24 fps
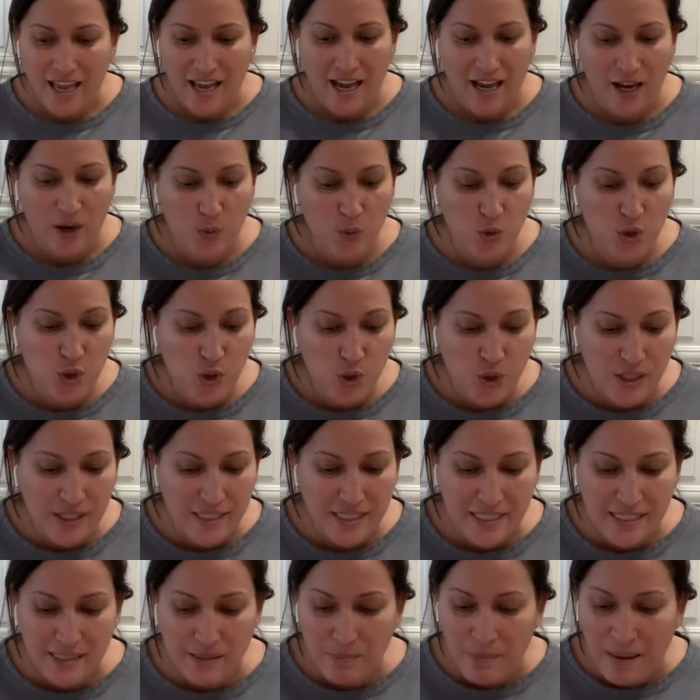I wish you could
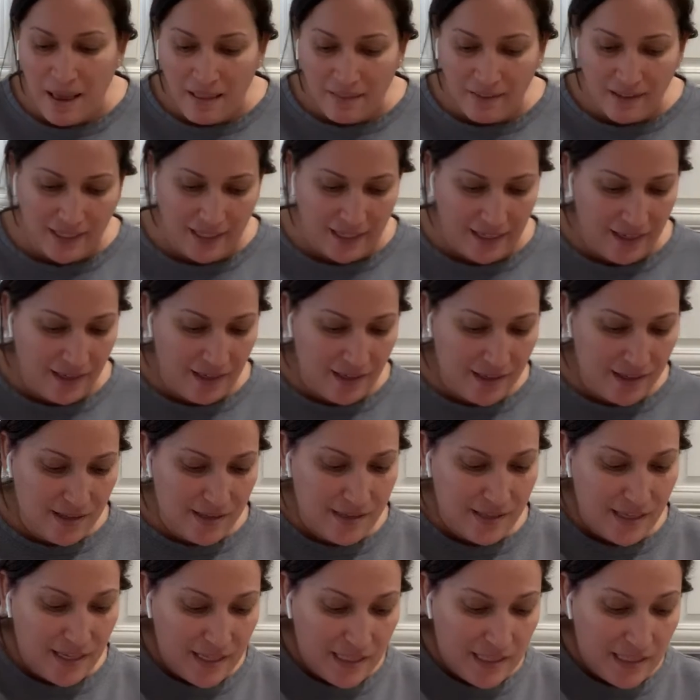smell it.
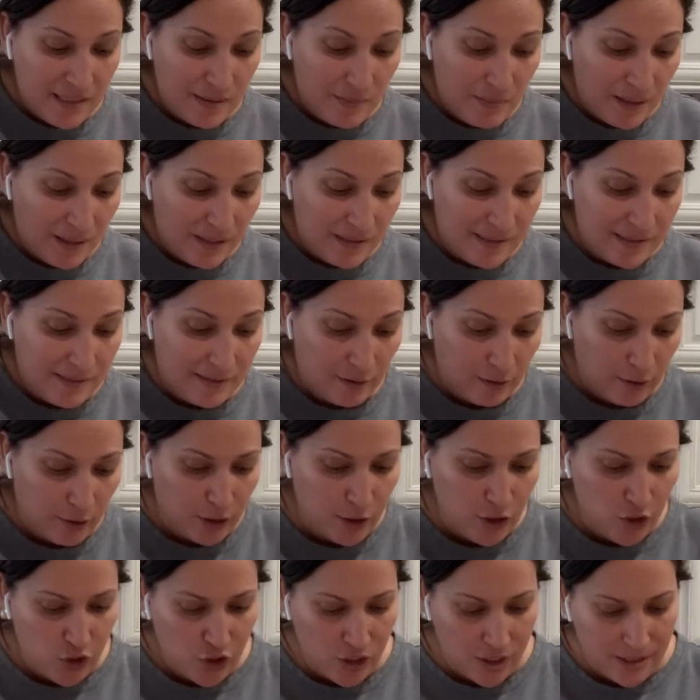It smells
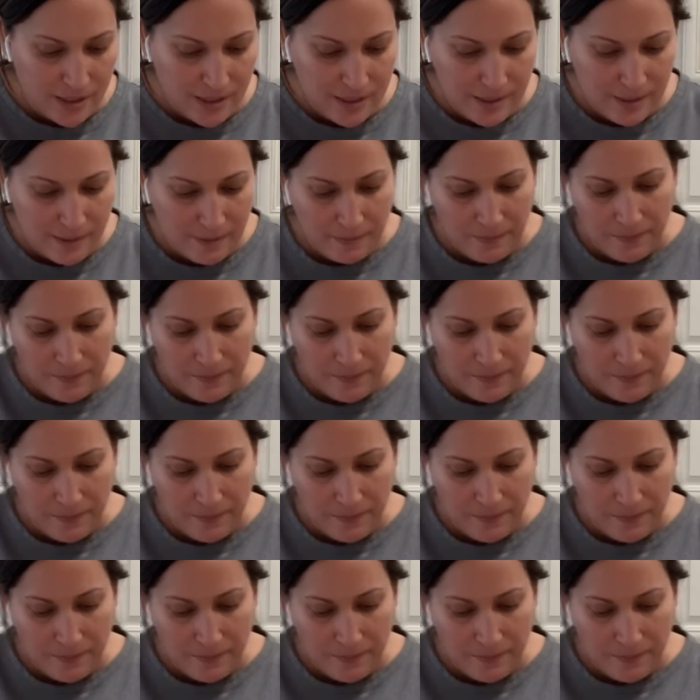delicious.